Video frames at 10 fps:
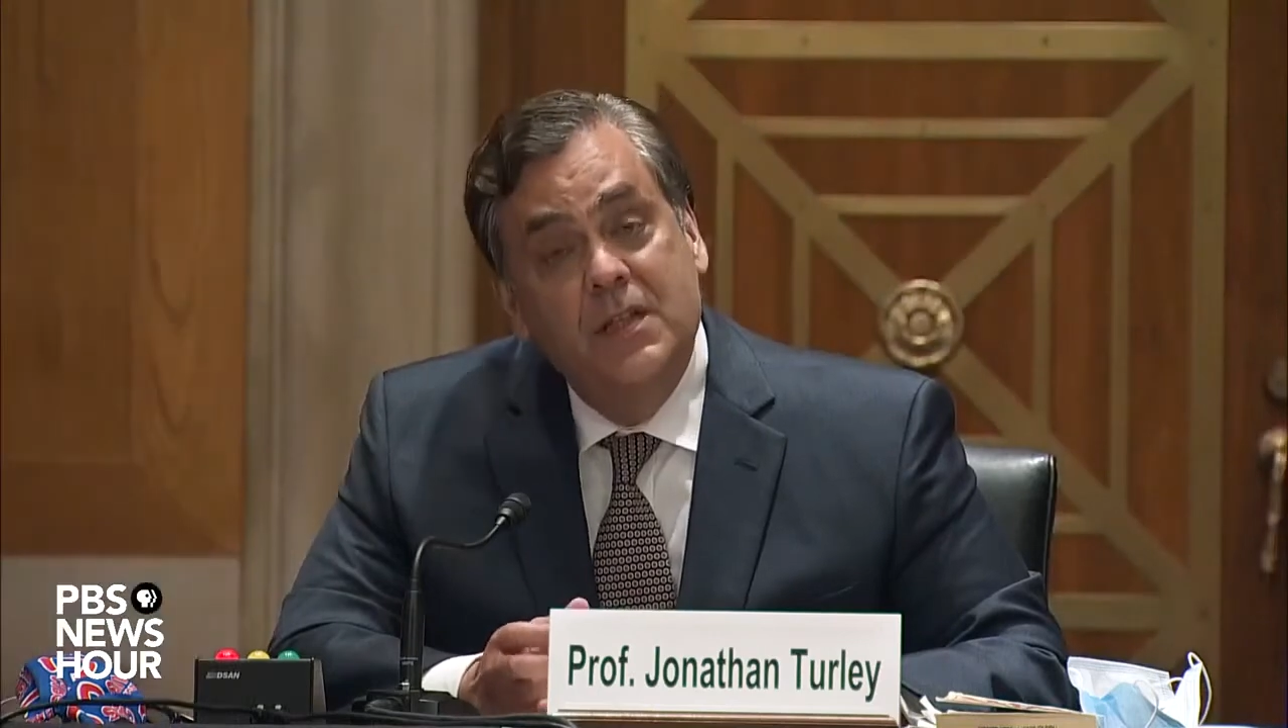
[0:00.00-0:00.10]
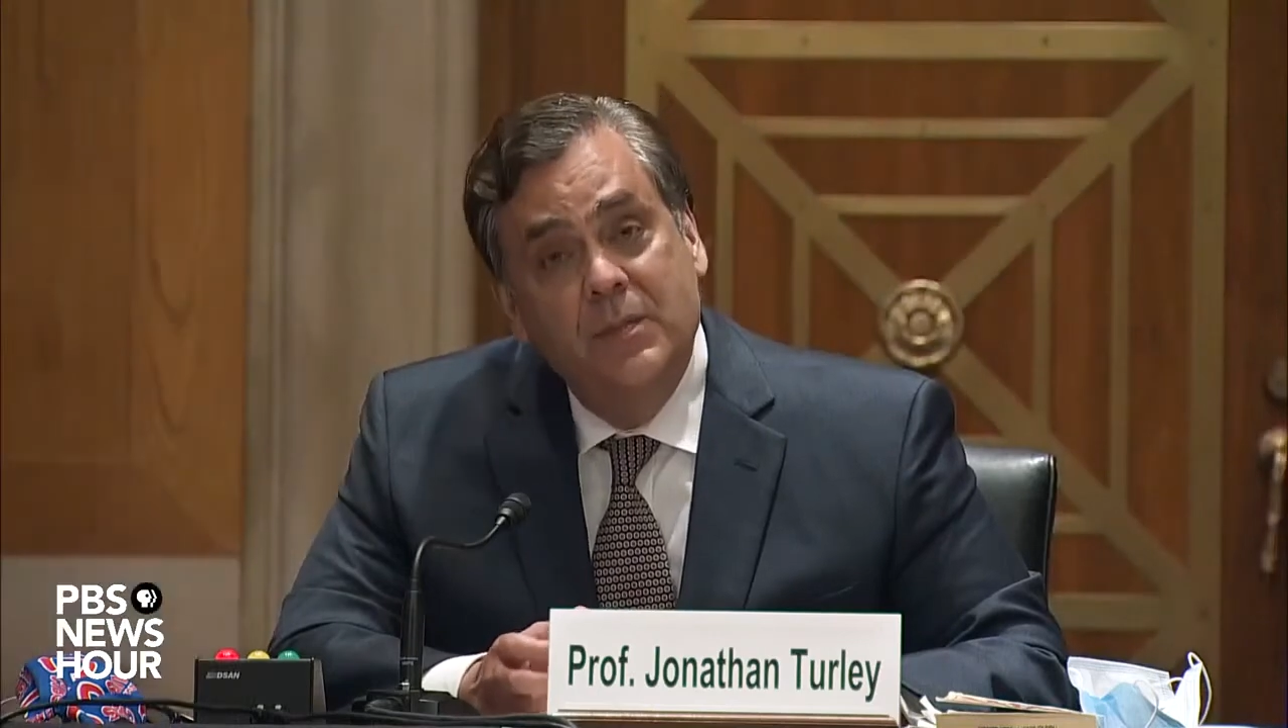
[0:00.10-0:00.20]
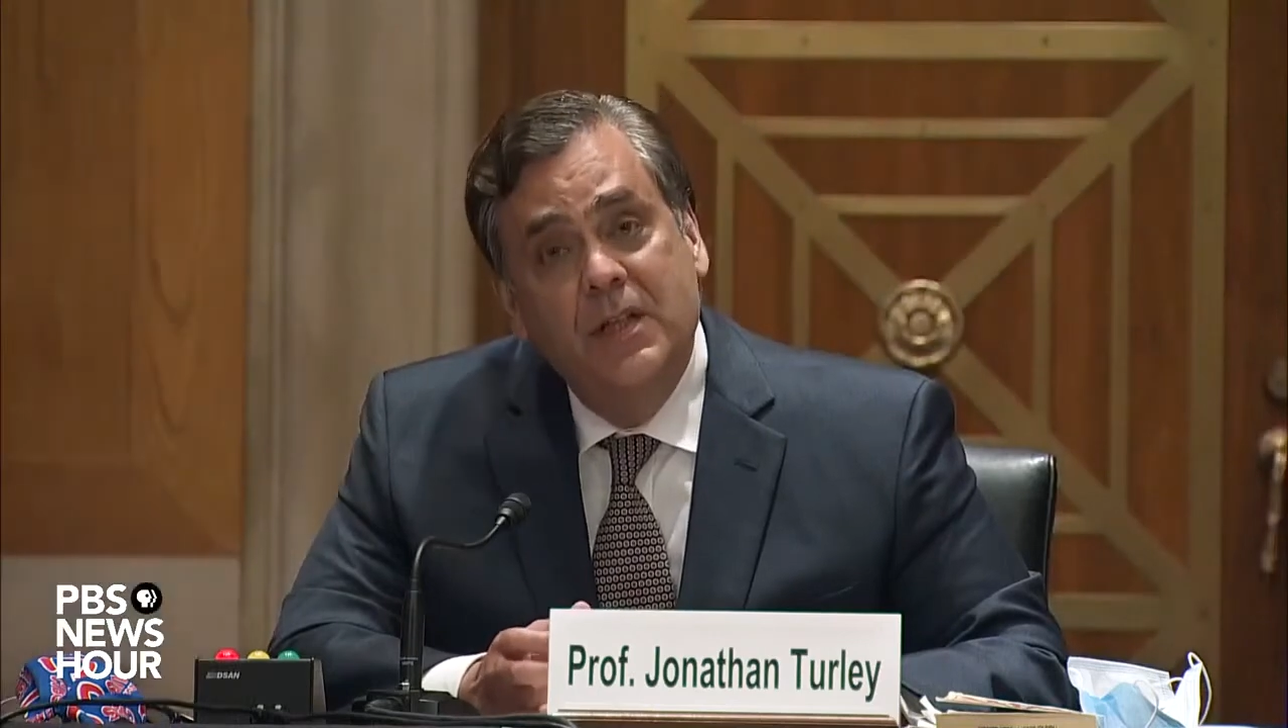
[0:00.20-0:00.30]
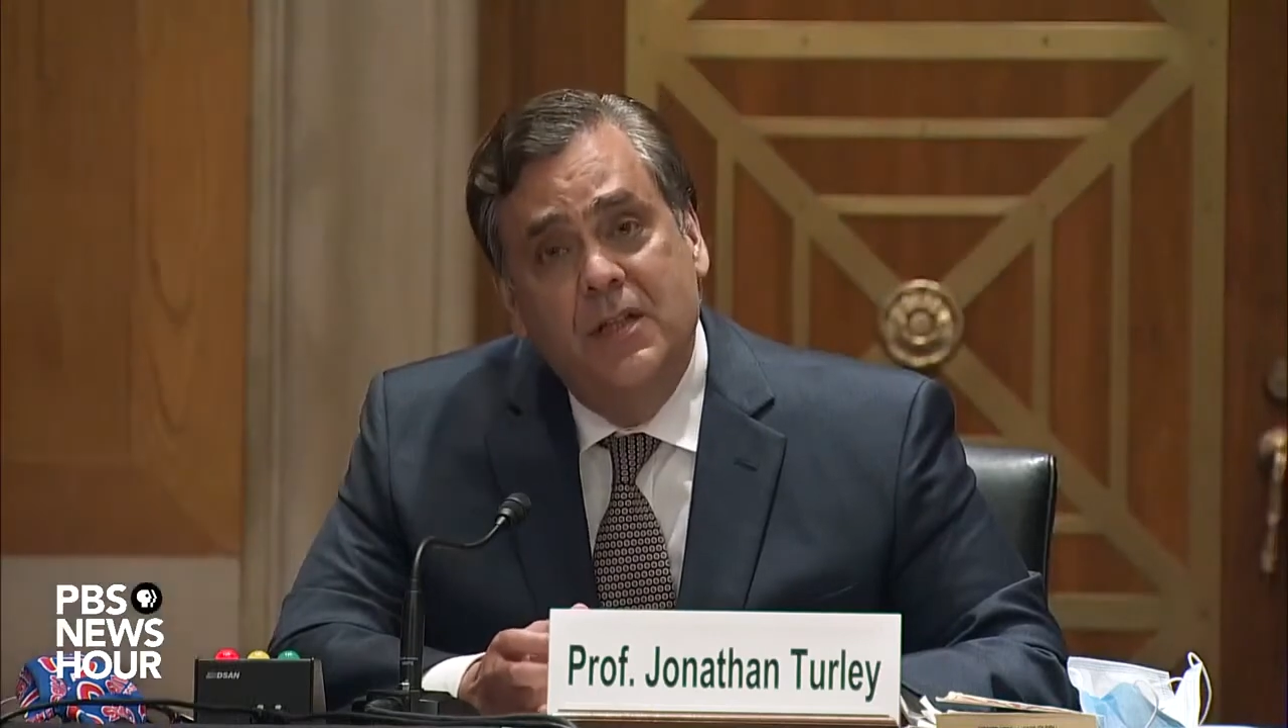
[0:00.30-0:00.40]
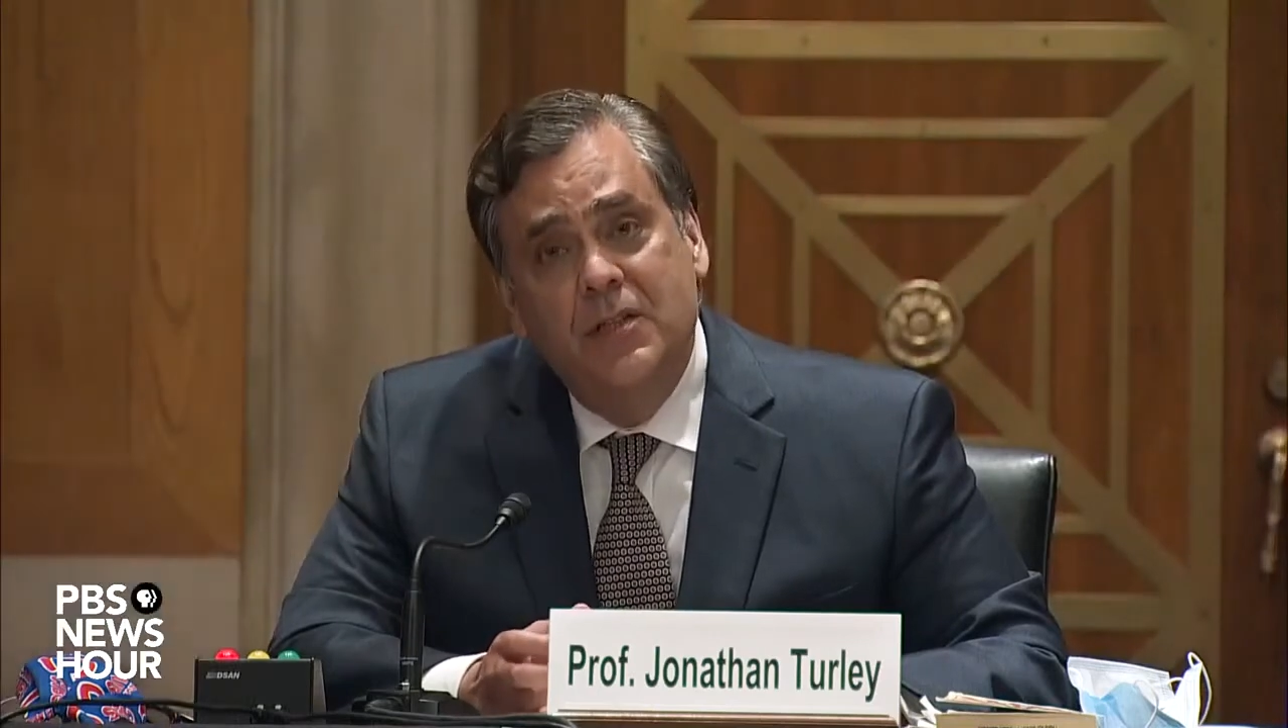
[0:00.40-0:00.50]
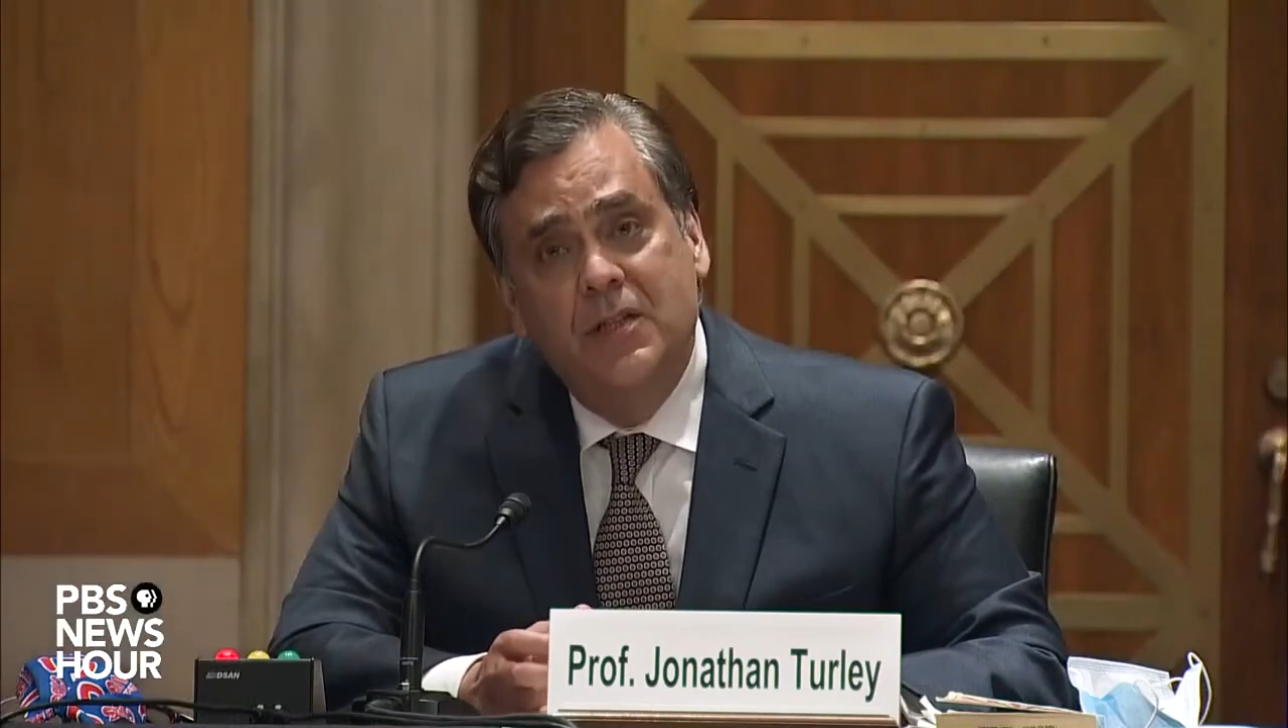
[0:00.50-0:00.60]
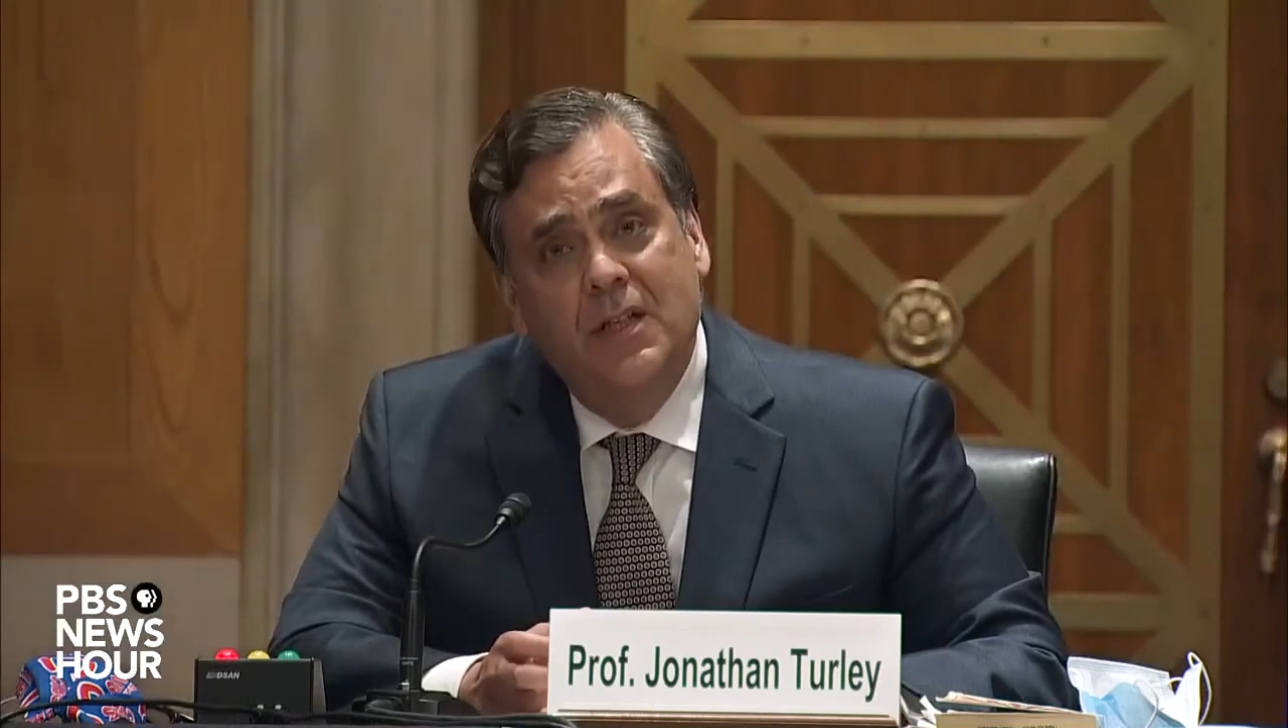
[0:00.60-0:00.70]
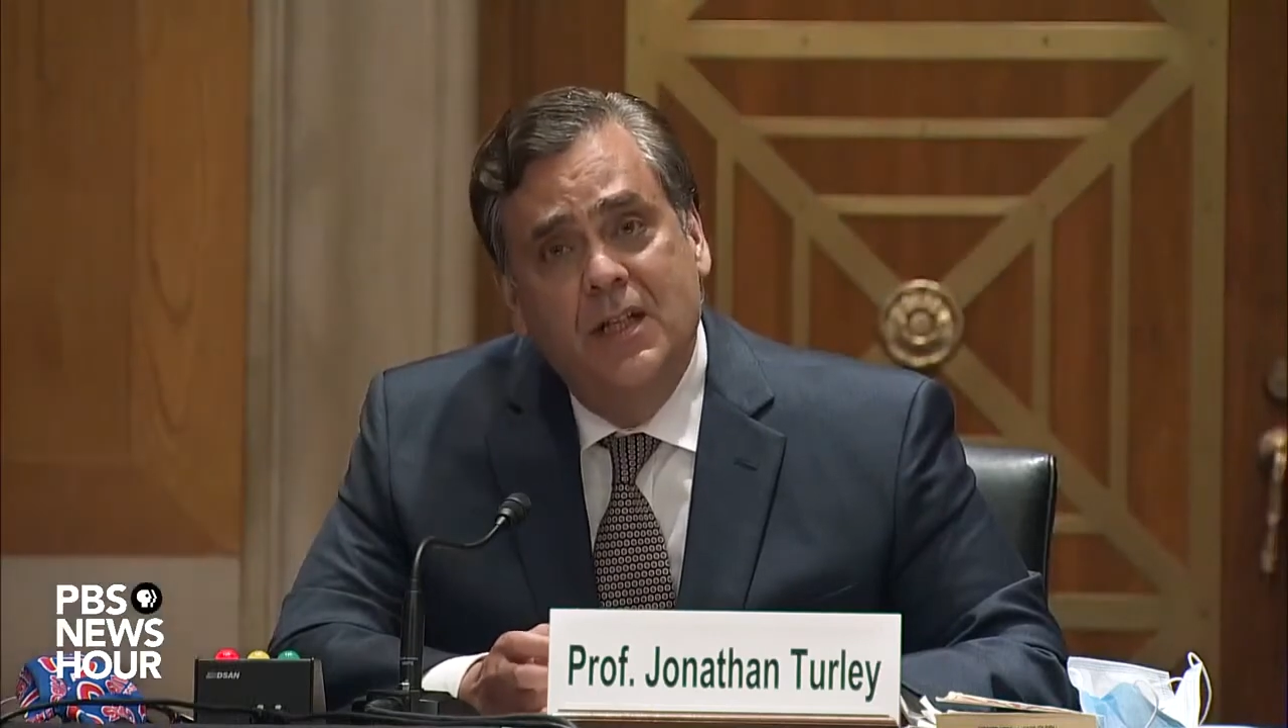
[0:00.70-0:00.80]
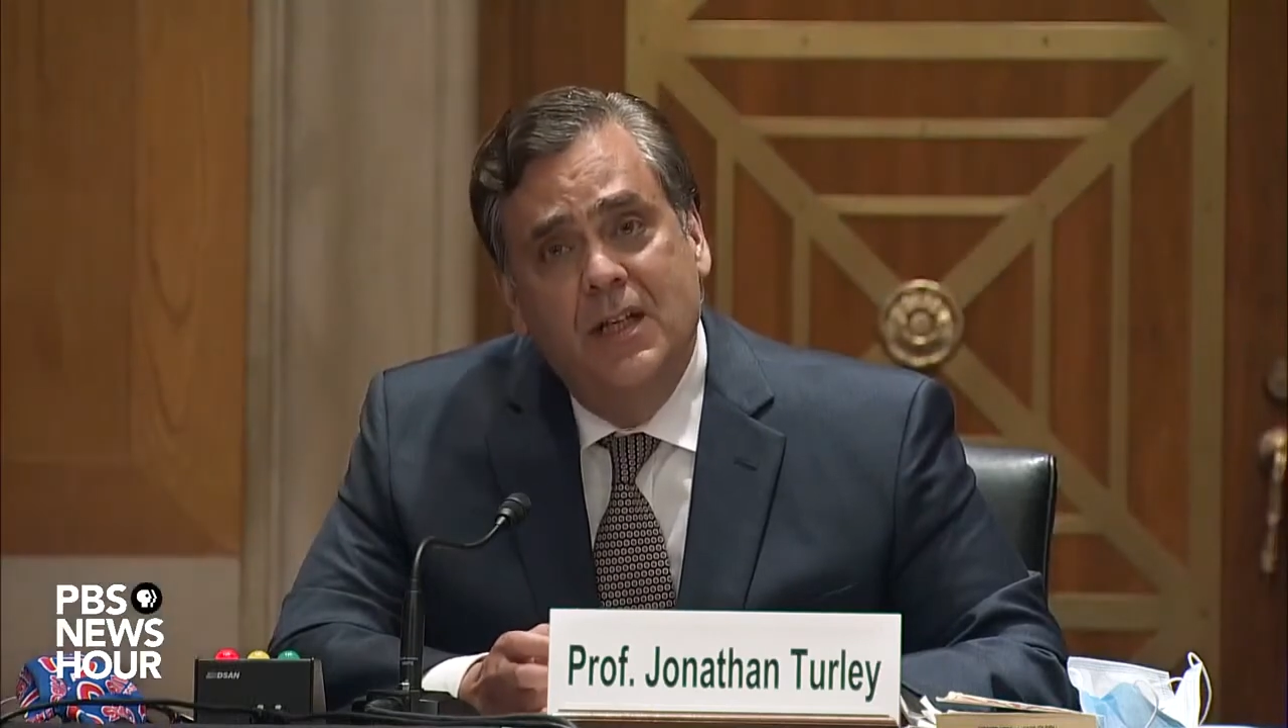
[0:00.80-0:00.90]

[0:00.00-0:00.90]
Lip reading: speech.